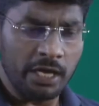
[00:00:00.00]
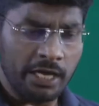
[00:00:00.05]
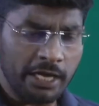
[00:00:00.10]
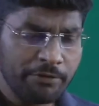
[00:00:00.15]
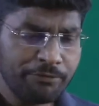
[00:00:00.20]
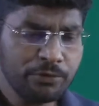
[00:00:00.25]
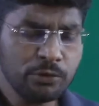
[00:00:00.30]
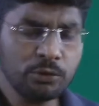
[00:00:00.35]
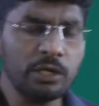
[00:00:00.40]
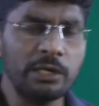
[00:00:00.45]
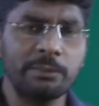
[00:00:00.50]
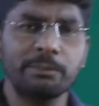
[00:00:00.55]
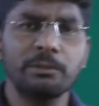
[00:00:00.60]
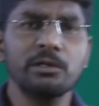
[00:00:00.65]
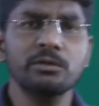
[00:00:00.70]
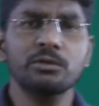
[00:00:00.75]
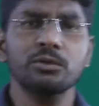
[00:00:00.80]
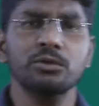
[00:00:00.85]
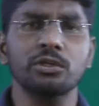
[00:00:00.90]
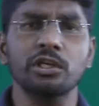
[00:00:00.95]
If you
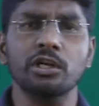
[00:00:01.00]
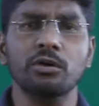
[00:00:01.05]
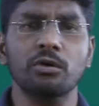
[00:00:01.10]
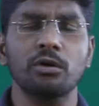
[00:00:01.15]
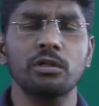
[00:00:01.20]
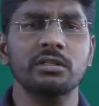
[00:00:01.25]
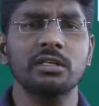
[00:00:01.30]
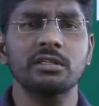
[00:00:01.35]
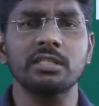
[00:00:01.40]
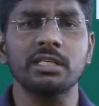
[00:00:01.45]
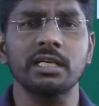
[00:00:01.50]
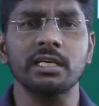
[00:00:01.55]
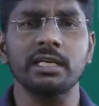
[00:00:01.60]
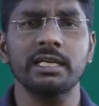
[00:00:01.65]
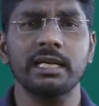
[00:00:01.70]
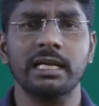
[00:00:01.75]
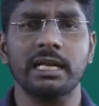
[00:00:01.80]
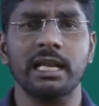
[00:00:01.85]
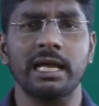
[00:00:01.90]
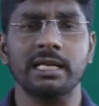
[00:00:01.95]
able to recall the
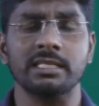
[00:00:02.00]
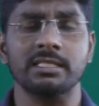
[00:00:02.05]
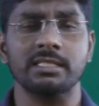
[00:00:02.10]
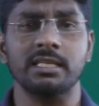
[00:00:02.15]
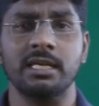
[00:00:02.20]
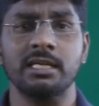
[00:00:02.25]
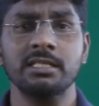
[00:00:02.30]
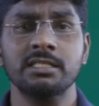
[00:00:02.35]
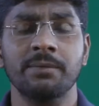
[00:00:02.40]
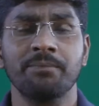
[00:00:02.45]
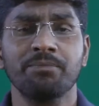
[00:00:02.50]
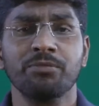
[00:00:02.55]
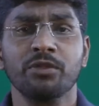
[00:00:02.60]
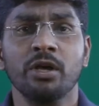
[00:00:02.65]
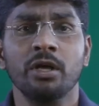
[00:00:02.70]
theory classes,